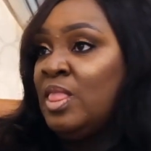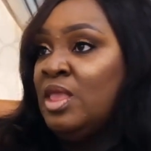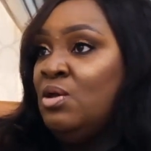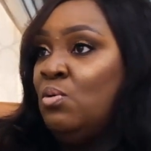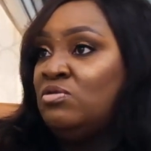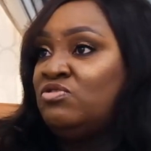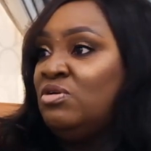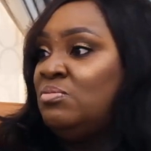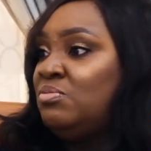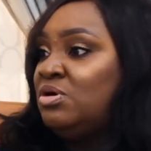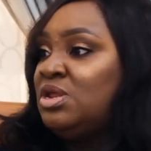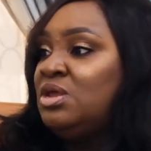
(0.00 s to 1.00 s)
he was
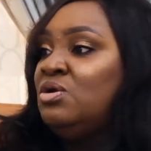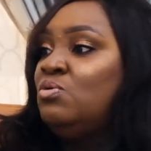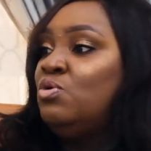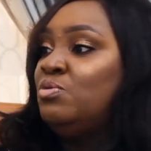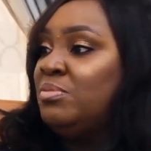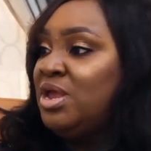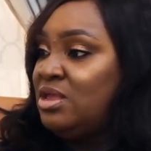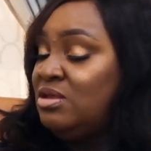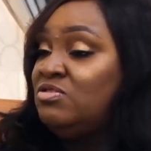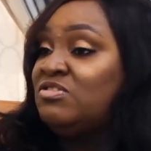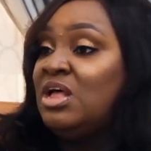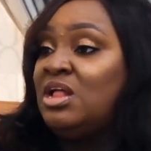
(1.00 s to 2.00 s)
somebody who would
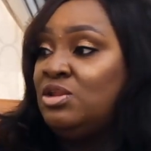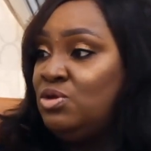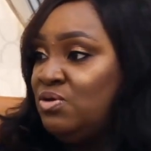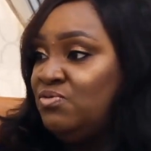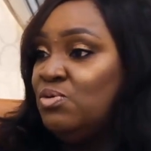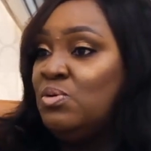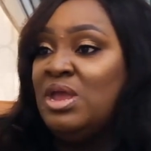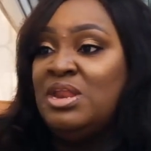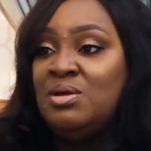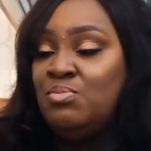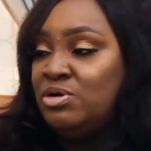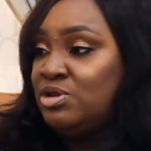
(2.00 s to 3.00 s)
tell
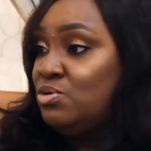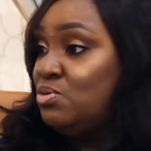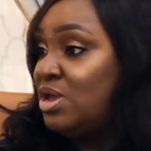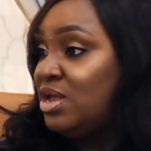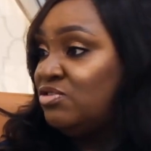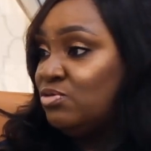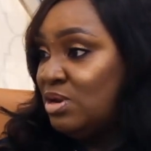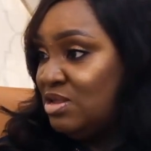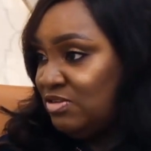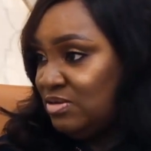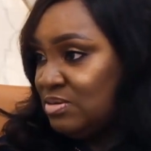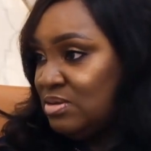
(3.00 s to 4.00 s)
anybody who cared to
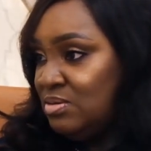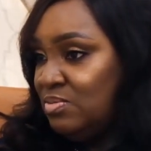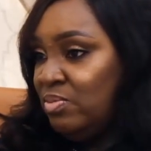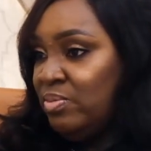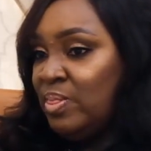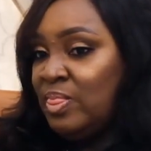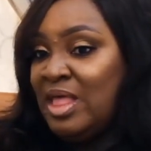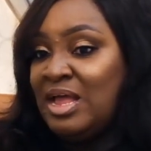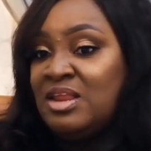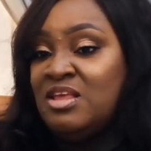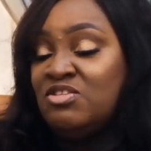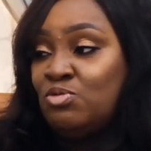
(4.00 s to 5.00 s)
listen,
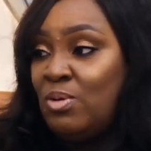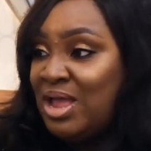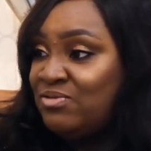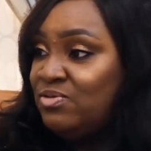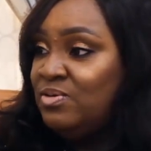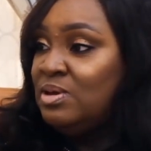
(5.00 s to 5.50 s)
that his wife